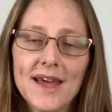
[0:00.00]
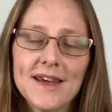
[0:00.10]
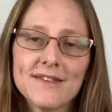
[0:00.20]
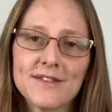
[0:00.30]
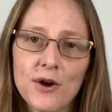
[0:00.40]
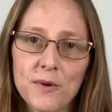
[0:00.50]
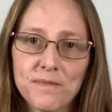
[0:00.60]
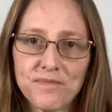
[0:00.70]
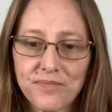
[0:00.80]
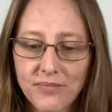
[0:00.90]
So
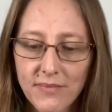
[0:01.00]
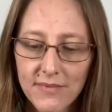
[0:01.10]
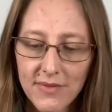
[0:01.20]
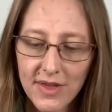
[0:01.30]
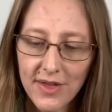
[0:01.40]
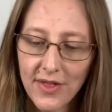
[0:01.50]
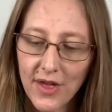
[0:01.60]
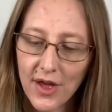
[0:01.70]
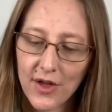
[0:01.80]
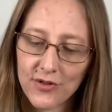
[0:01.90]

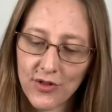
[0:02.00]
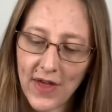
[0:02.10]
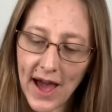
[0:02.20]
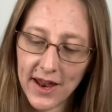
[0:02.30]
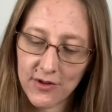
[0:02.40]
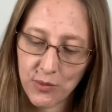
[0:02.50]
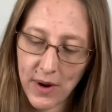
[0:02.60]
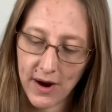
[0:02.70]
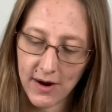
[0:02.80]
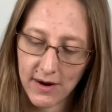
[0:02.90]
that is
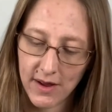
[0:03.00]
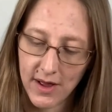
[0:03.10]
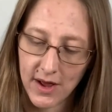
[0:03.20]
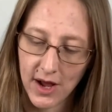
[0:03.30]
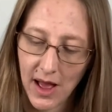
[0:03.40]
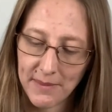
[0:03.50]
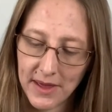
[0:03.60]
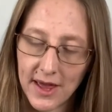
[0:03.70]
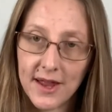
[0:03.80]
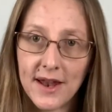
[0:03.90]
where coming
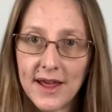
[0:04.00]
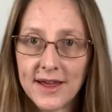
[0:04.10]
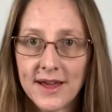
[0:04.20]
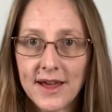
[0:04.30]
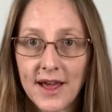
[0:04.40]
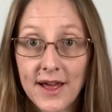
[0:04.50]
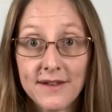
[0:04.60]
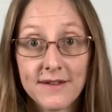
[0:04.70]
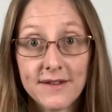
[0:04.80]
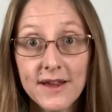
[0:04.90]
in and
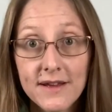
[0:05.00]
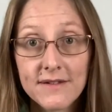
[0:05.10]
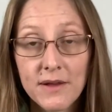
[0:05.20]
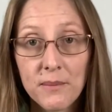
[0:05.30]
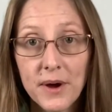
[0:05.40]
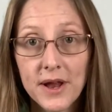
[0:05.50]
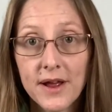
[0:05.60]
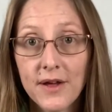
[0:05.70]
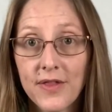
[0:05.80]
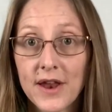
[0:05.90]
seeing
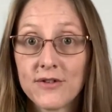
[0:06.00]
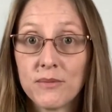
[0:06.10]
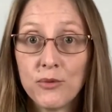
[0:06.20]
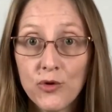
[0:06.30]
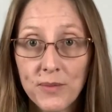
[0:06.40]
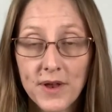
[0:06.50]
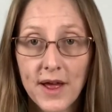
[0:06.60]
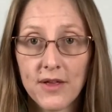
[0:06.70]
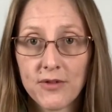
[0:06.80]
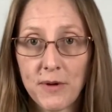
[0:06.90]
somebody that is a movement
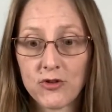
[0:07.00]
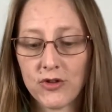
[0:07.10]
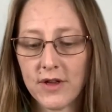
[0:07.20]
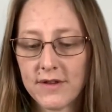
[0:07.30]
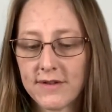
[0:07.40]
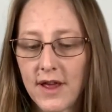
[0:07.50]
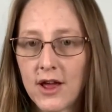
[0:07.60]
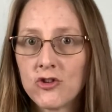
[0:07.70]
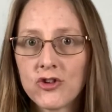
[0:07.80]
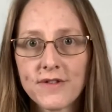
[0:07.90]
specialist
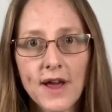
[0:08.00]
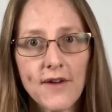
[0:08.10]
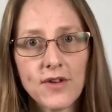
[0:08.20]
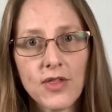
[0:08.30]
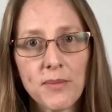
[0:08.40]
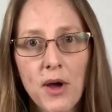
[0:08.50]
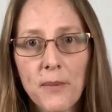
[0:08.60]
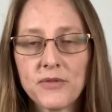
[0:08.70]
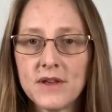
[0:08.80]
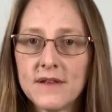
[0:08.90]
and just having them
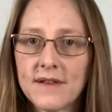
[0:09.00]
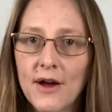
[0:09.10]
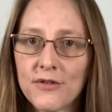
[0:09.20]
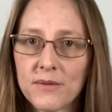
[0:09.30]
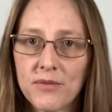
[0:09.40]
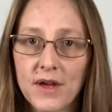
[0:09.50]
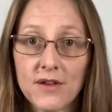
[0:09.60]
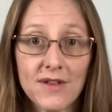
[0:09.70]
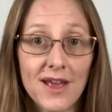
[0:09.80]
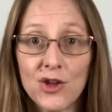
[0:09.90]
help tease out some things,
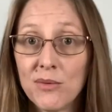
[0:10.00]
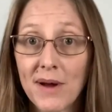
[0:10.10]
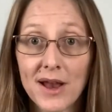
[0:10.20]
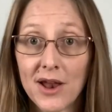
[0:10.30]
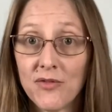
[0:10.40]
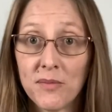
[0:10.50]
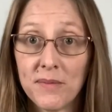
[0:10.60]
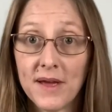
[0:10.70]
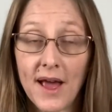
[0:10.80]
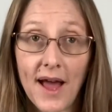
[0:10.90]
you might not even
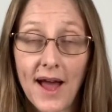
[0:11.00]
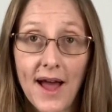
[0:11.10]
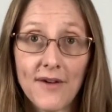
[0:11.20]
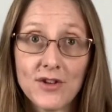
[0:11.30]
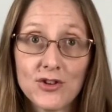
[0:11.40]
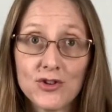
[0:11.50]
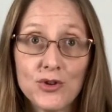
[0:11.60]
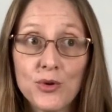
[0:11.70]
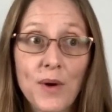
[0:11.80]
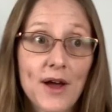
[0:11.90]
be having to
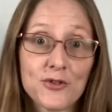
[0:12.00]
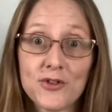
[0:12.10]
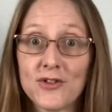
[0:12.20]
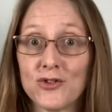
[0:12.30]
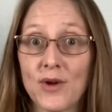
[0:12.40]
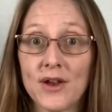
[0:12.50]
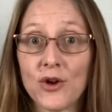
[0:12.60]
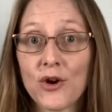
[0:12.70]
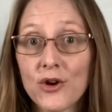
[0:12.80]
do exercises you hadn't heard